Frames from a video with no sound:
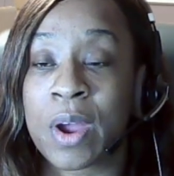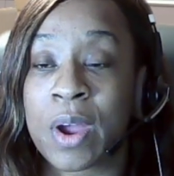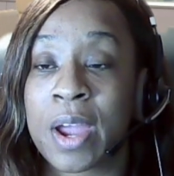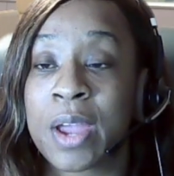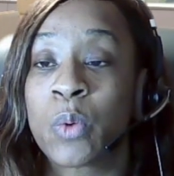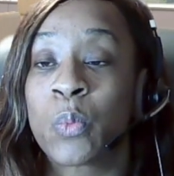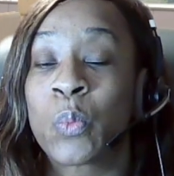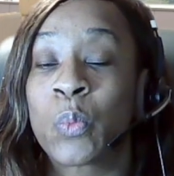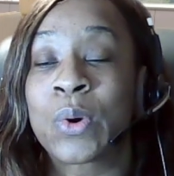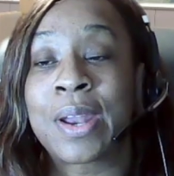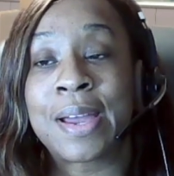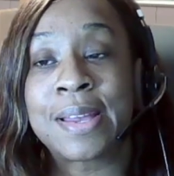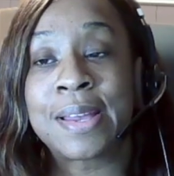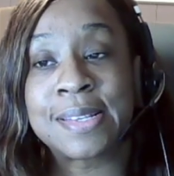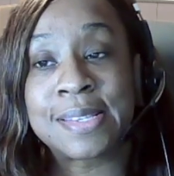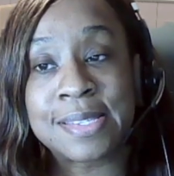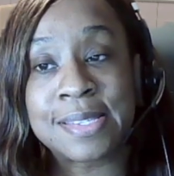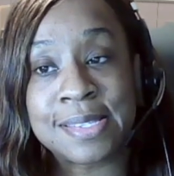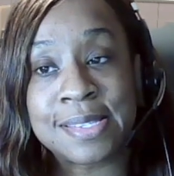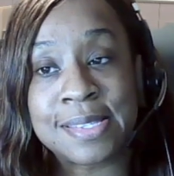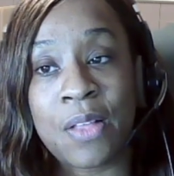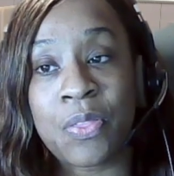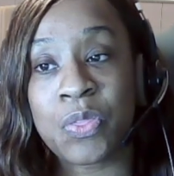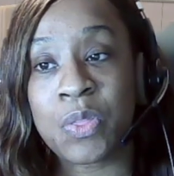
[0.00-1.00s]
When I
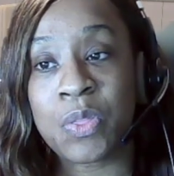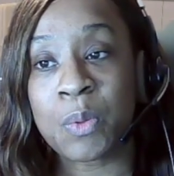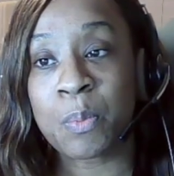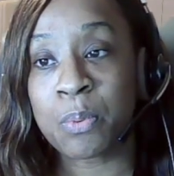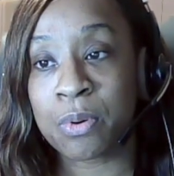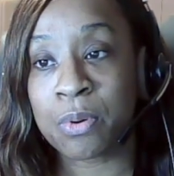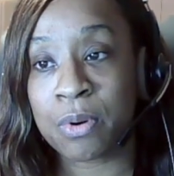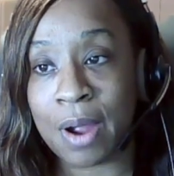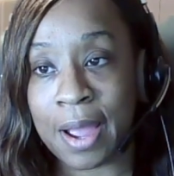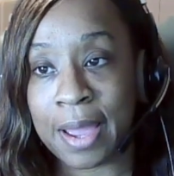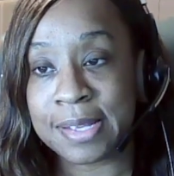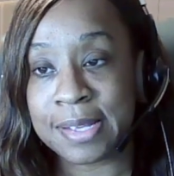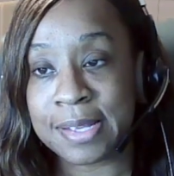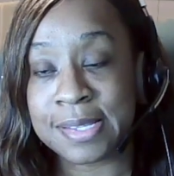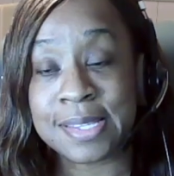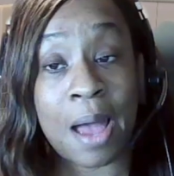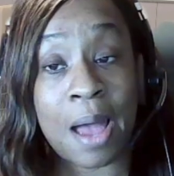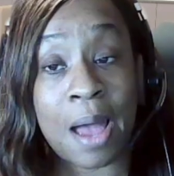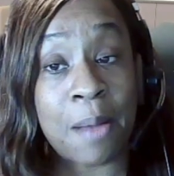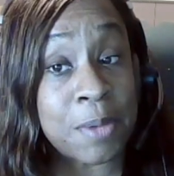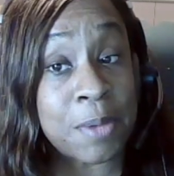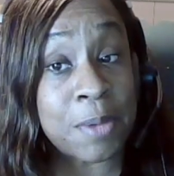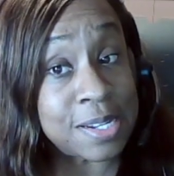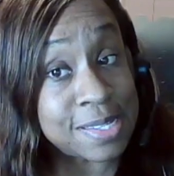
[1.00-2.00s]
set the price, I'm
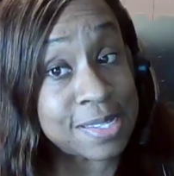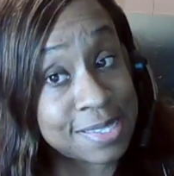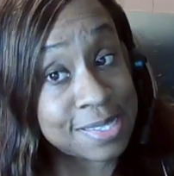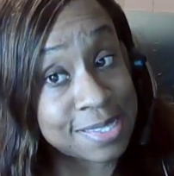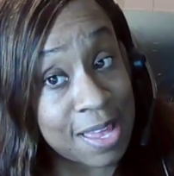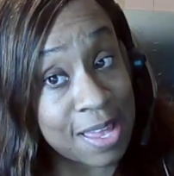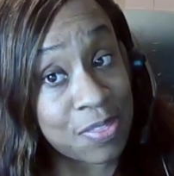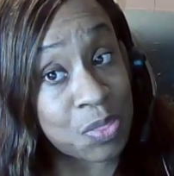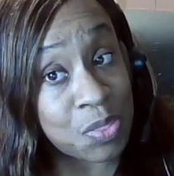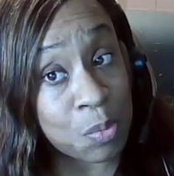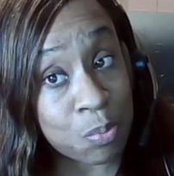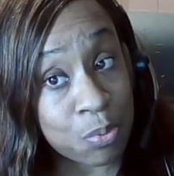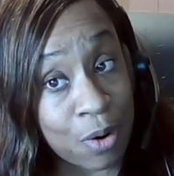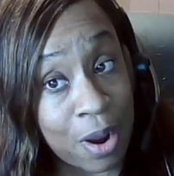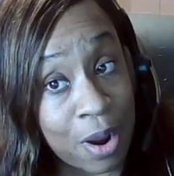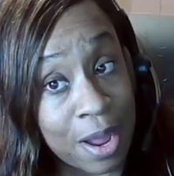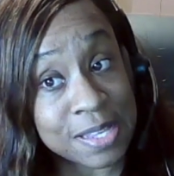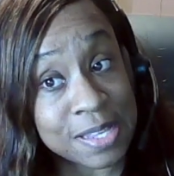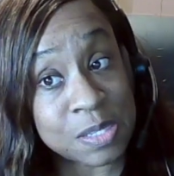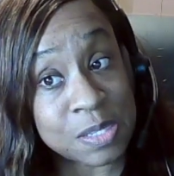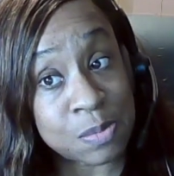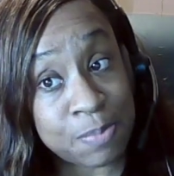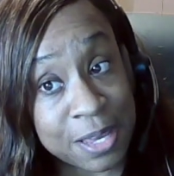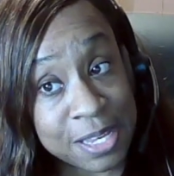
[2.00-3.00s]
going to set the price
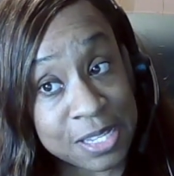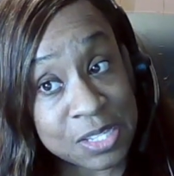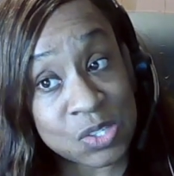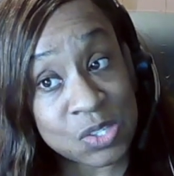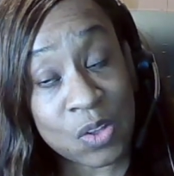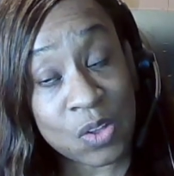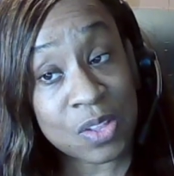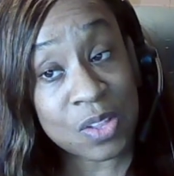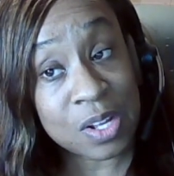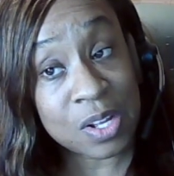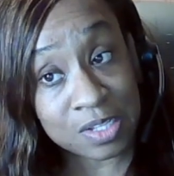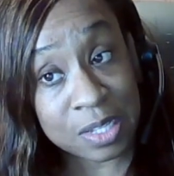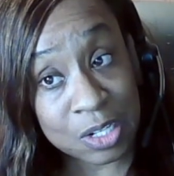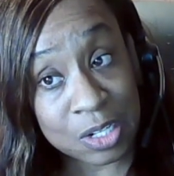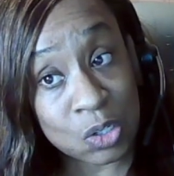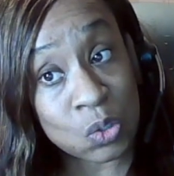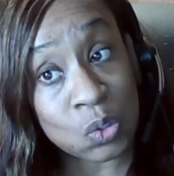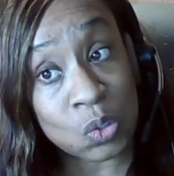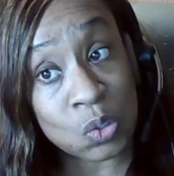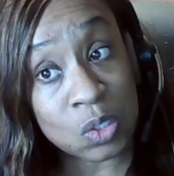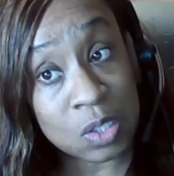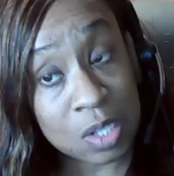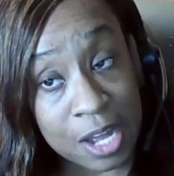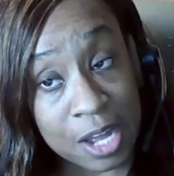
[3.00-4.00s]
based on the clinical
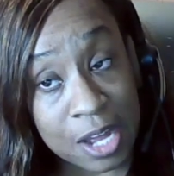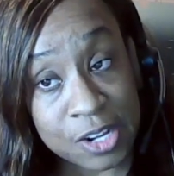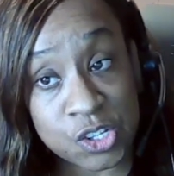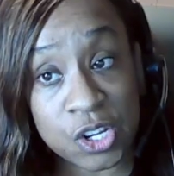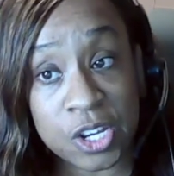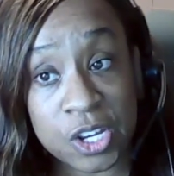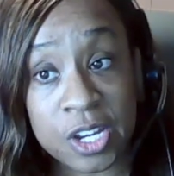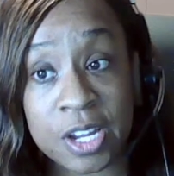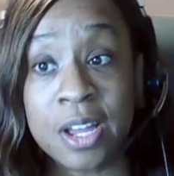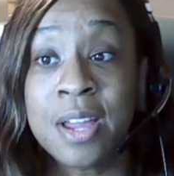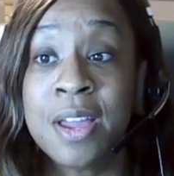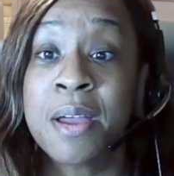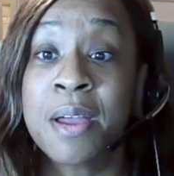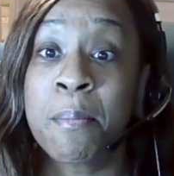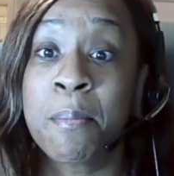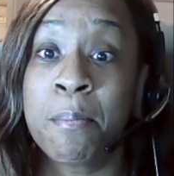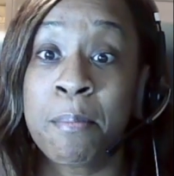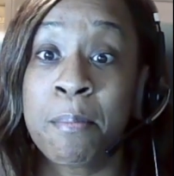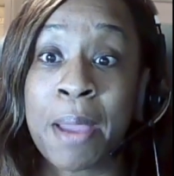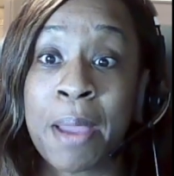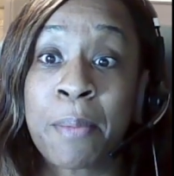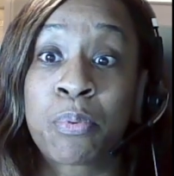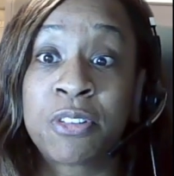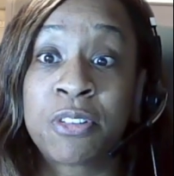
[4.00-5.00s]
logic my
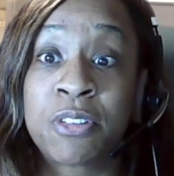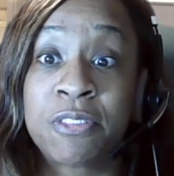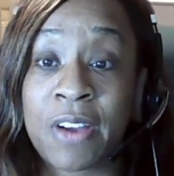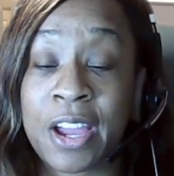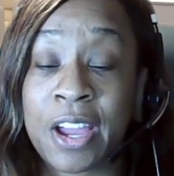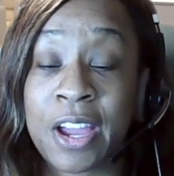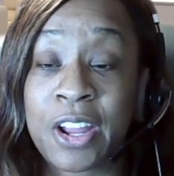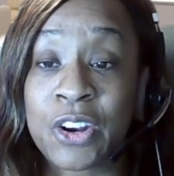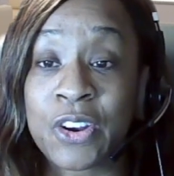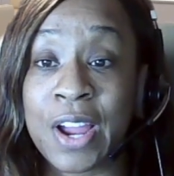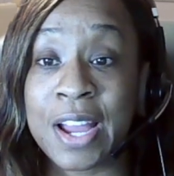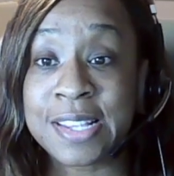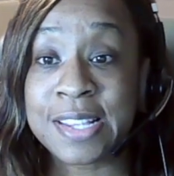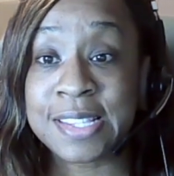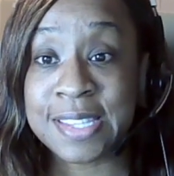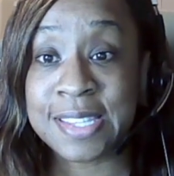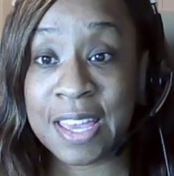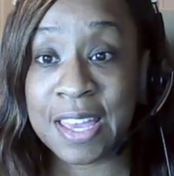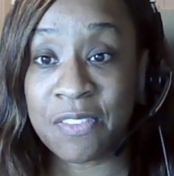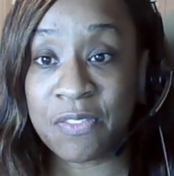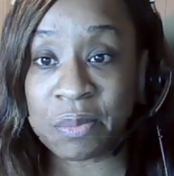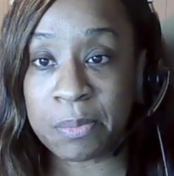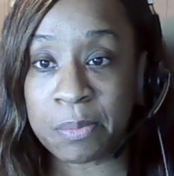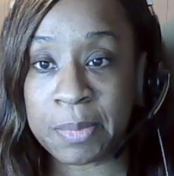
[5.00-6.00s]
provider has
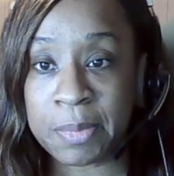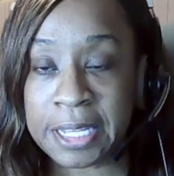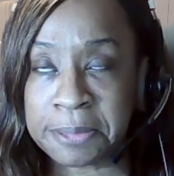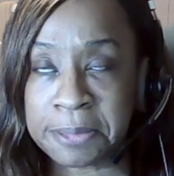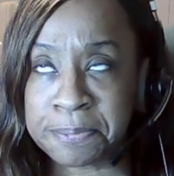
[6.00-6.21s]
given me.